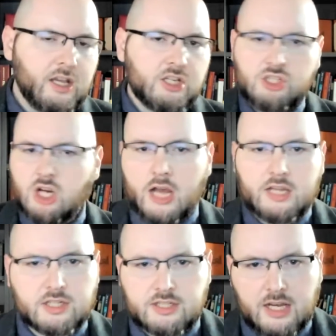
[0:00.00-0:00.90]

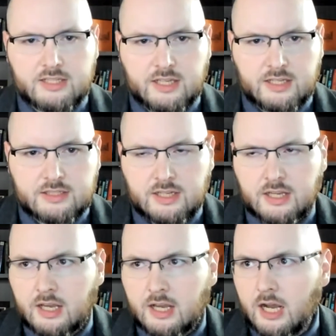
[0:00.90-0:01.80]
Chaucer does it.
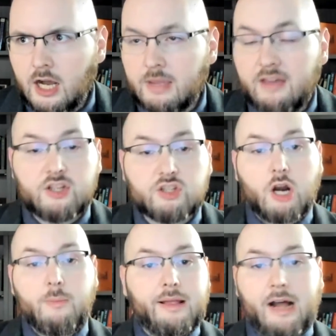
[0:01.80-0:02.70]
Even
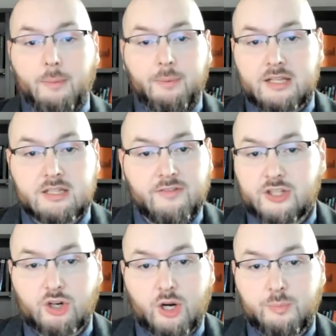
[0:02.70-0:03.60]
Gerard Manley Hopkins, a
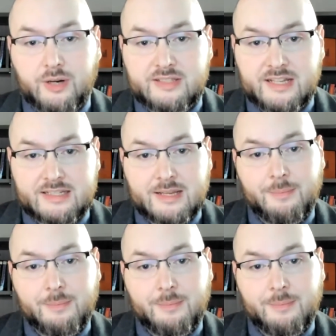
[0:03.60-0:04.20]
Victorian priest, does it,